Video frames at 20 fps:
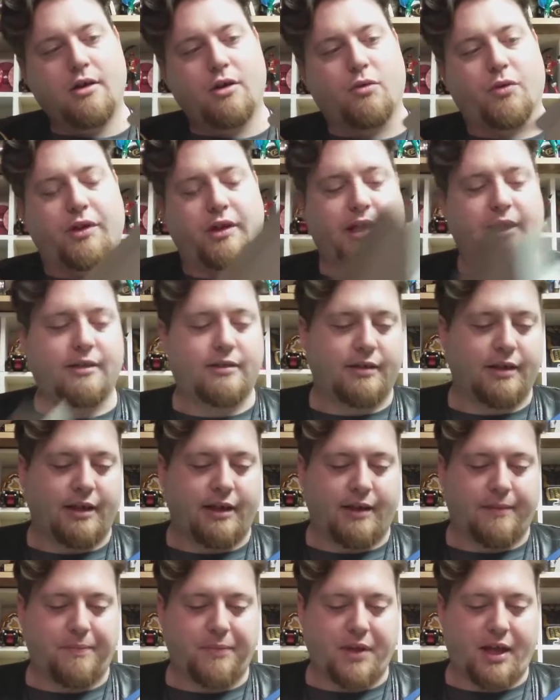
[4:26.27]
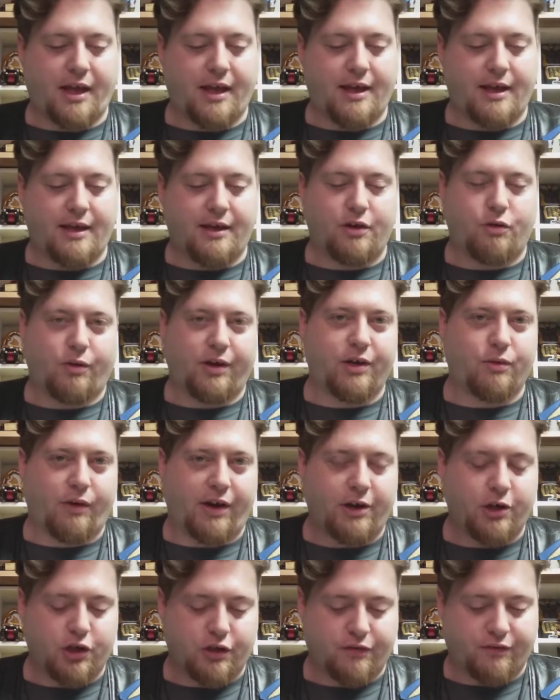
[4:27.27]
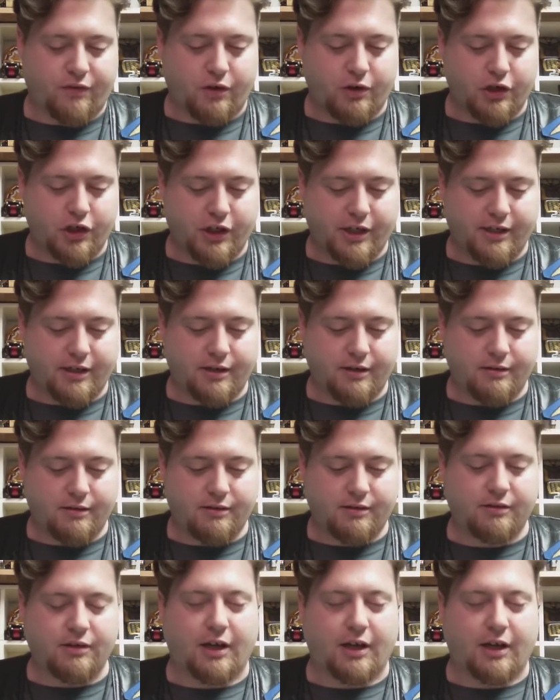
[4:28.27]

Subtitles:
releasing a Green Ranger version,